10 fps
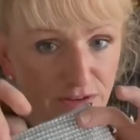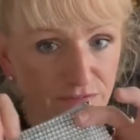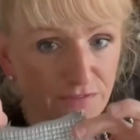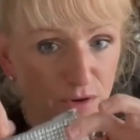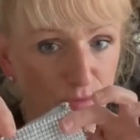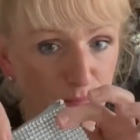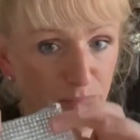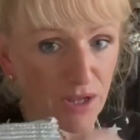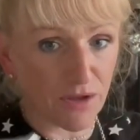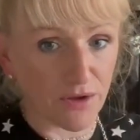a phone
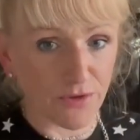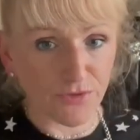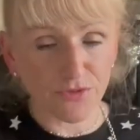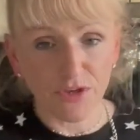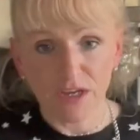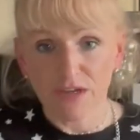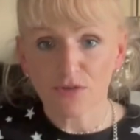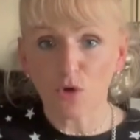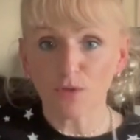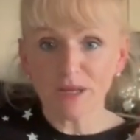purse.
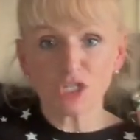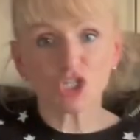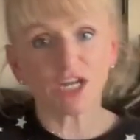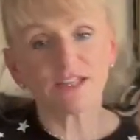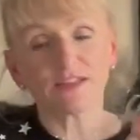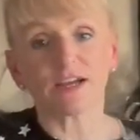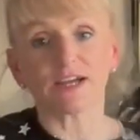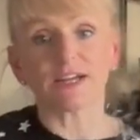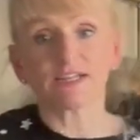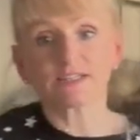Got the big chain
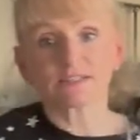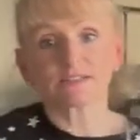there.